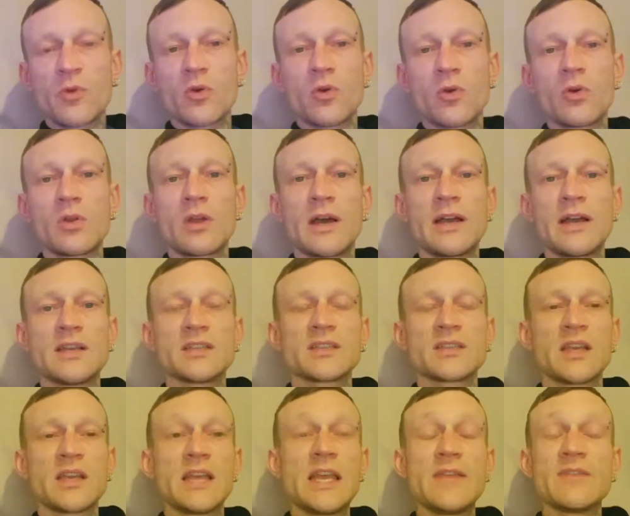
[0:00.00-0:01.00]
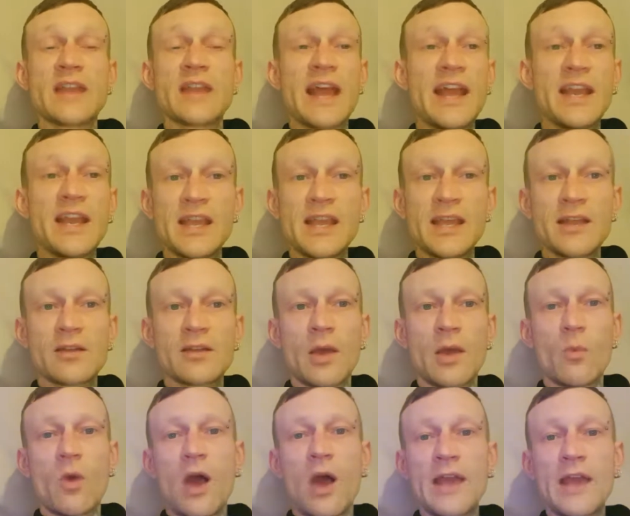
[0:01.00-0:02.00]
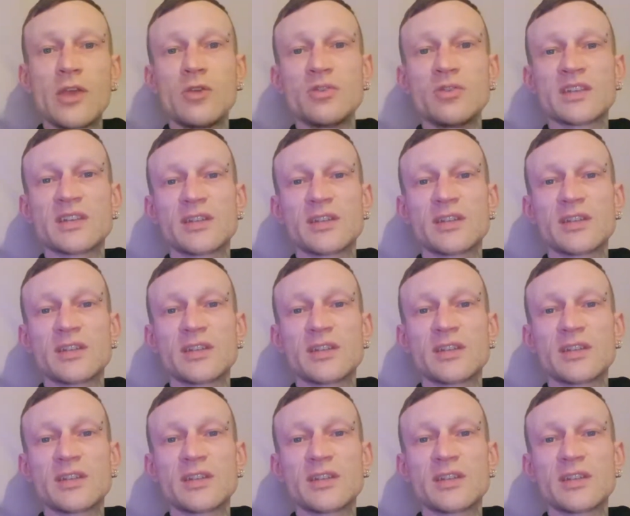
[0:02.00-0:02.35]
or like say even editing, like what I use,